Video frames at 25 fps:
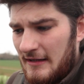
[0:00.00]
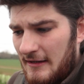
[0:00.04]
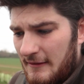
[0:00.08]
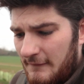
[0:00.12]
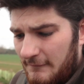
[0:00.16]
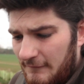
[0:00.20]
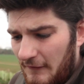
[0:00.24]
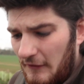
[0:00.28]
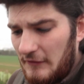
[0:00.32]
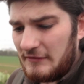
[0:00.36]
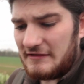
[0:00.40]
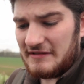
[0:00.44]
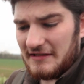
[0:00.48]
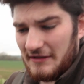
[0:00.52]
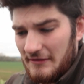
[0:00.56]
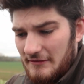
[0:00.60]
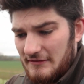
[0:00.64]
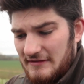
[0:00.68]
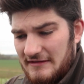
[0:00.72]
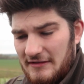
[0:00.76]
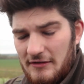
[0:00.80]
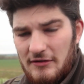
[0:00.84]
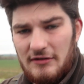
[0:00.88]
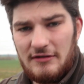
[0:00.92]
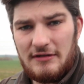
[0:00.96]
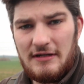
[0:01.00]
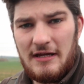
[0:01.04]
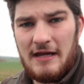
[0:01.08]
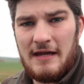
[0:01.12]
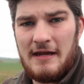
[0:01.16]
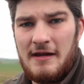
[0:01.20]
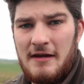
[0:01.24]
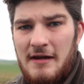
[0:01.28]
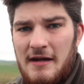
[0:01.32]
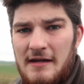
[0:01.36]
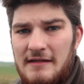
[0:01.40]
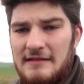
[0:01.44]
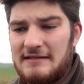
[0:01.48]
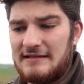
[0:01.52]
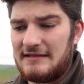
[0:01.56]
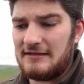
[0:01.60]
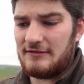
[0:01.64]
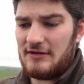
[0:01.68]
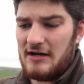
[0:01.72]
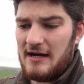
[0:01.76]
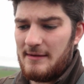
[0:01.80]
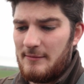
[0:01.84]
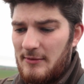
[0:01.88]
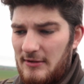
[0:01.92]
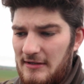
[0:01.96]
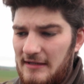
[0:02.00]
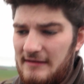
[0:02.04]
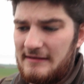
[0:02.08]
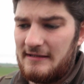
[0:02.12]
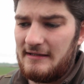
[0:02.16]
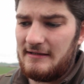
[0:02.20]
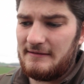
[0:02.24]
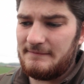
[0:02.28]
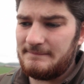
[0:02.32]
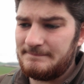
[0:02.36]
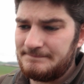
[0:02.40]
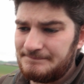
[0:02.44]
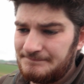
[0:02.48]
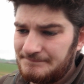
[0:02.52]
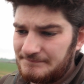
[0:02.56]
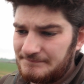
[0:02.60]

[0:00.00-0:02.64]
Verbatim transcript: photos on Instagram or anything